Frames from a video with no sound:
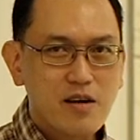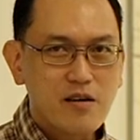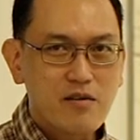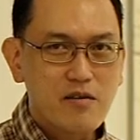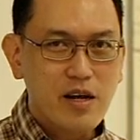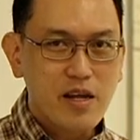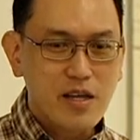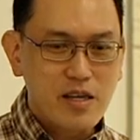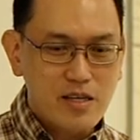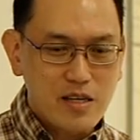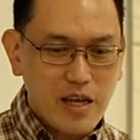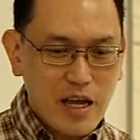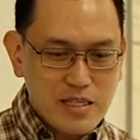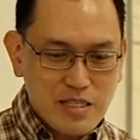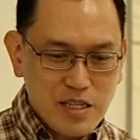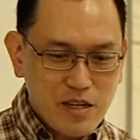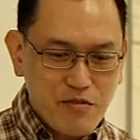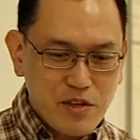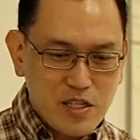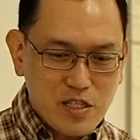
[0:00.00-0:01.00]
right? As
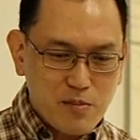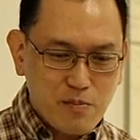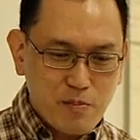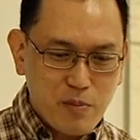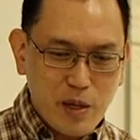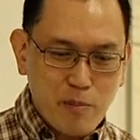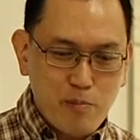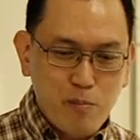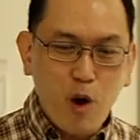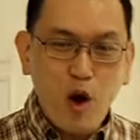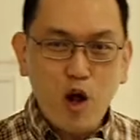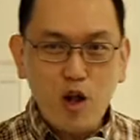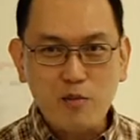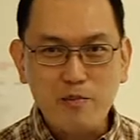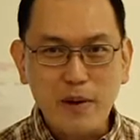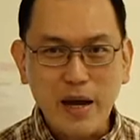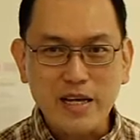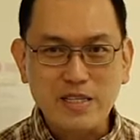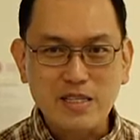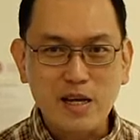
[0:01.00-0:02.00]
if it's being mauled
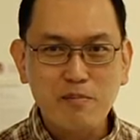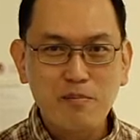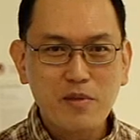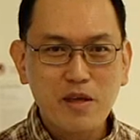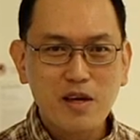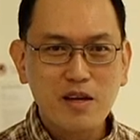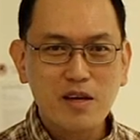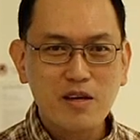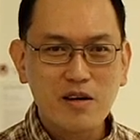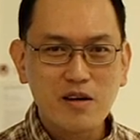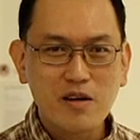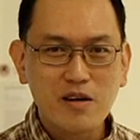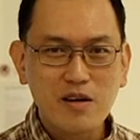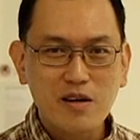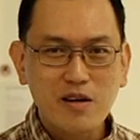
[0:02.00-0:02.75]
by something,